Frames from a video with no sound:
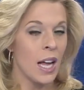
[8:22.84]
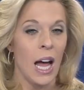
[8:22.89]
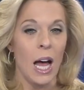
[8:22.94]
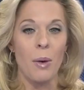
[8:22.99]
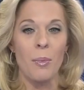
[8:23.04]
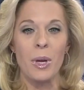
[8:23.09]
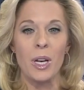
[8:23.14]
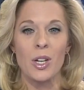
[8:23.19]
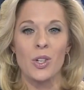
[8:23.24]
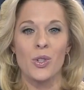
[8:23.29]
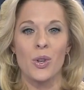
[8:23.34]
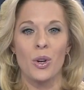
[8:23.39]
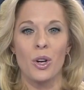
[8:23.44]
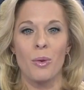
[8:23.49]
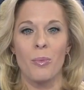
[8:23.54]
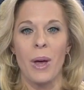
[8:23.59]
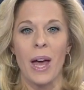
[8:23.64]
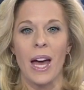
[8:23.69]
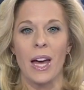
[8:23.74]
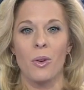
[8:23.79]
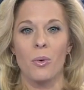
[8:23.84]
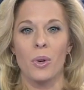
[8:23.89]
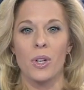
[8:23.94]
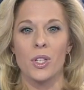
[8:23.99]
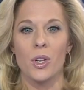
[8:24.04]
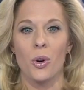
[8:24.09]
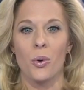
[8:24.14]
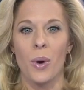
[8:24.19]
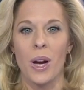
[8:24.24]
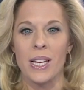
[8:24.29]
A Minnesota man was
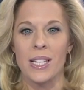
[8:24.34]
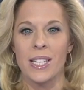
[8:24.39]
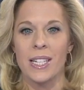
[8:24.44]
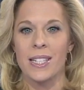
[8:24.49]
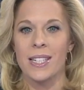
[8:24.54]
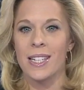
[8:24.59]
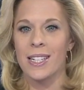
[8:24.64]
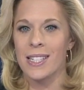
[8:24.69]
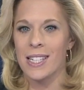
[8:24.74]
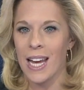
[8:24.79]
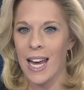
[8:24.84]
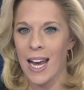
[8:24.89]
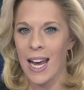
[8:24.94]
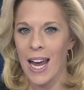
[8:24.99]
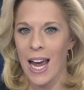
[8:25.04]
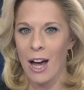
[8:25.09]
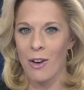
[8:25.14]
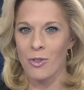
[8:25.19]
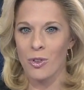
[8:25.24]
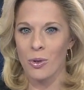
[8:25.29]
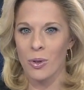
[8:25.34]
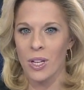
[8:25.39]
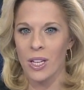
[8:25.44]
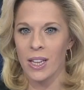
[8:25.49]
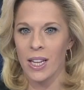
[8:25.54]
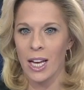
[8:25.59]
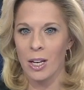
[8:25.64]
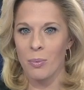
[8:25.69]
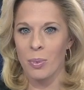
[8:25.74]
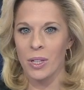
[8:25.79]
arrested today after he
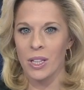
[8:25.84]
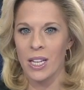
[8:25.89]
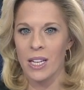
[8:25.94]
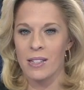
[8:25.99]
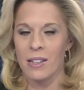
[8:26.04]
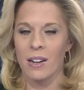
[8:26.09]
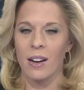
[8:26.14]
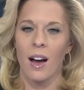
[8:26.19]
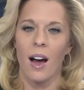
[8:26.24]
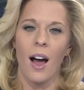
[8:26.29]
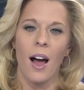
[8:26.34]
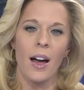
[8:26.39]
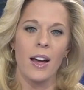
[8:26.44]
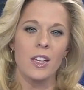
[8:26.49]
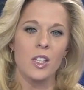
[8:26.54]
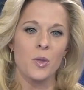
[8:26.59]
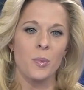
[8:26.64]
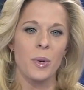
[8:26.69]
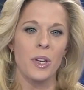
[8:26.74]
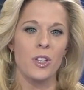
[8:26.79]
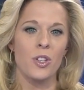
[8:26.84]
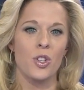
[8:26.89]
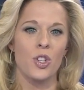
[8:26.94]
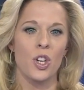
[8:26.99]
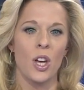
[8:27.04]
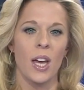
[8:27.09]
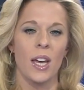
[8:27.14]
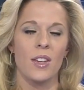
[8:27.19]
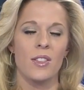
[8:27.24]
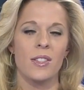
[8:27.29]
led police on a high speed
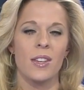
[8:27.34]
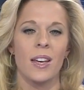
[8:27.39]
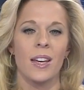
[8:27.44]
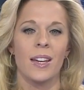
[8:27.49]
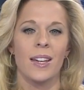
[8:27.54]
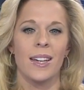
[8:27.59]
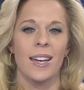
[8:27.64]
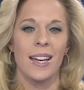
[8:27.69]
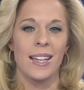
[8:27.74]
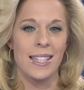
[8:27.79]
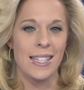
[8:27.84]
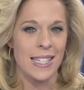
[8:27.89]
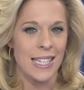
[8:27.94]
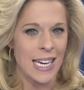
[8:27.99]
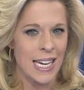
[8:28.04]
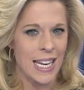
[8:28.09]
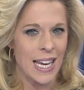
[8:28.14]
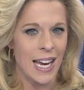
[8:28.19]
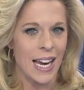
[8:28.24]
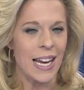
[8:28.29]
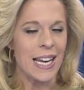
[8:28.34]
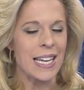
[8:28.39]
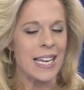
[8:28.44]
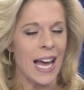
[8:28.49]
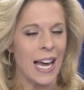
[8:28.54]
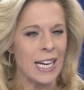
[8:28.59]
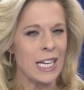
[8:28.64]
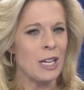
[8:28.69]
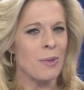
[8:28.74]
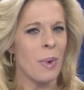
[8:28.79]
chase exceeding
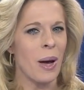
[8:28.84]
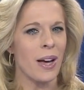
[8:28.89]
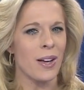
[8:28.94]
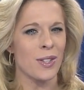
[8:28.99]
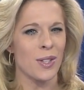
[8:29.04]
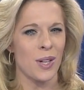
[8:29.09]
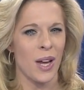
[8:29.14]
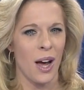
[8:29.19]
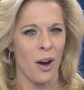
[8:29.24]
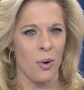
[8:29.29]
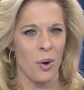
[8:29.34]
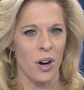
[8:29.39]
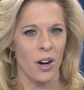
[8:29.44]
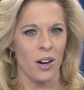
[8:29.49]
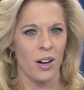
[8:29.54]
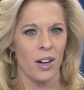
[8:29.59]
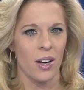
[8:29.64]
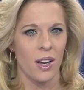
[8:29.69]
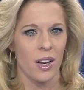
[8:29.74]
90 miles an hour.